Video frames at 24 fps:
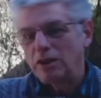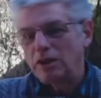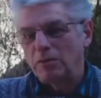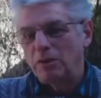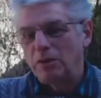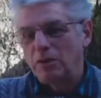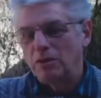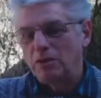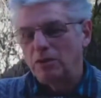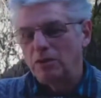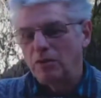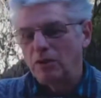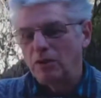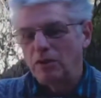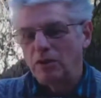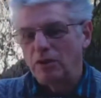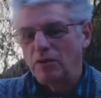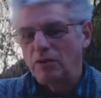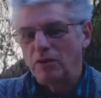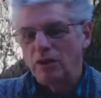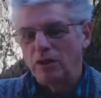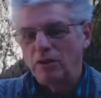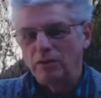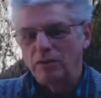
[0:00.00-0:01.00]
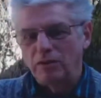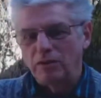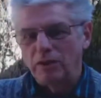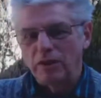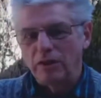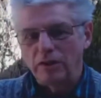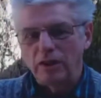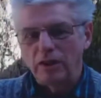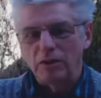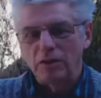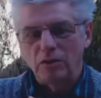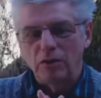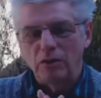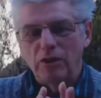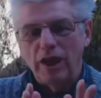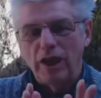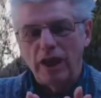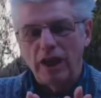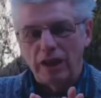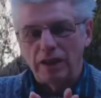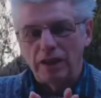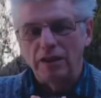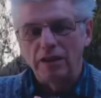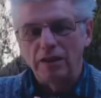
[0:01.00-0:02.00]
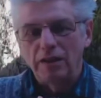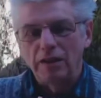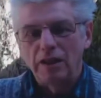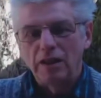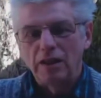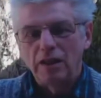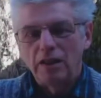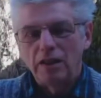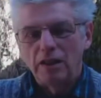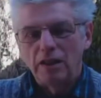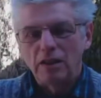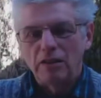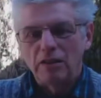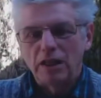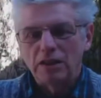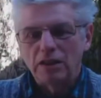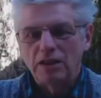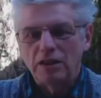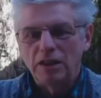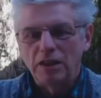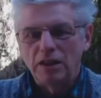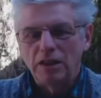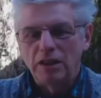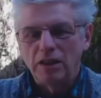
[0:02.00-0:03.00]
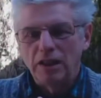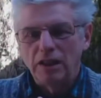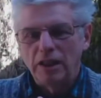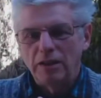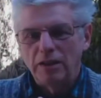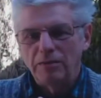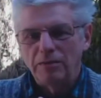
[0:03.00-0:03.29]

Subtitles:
I suppose you've got 5 days, but then you actually